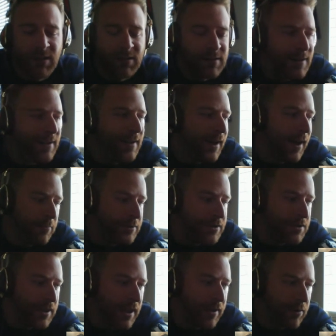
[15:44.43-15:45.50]

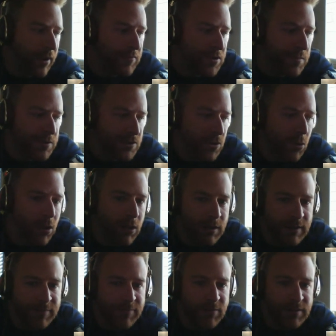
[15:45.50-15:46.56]
We have too much quality
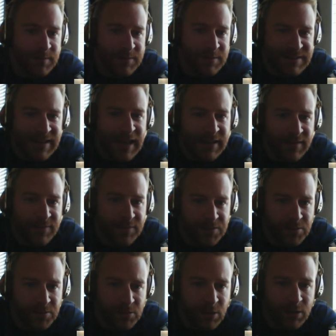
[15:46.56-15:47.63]
for it to be stagnant for too
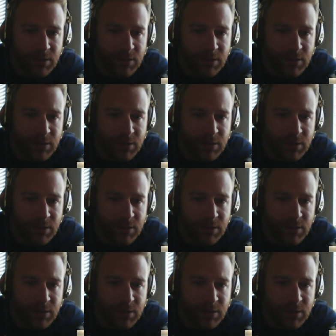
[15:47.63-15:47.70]
long.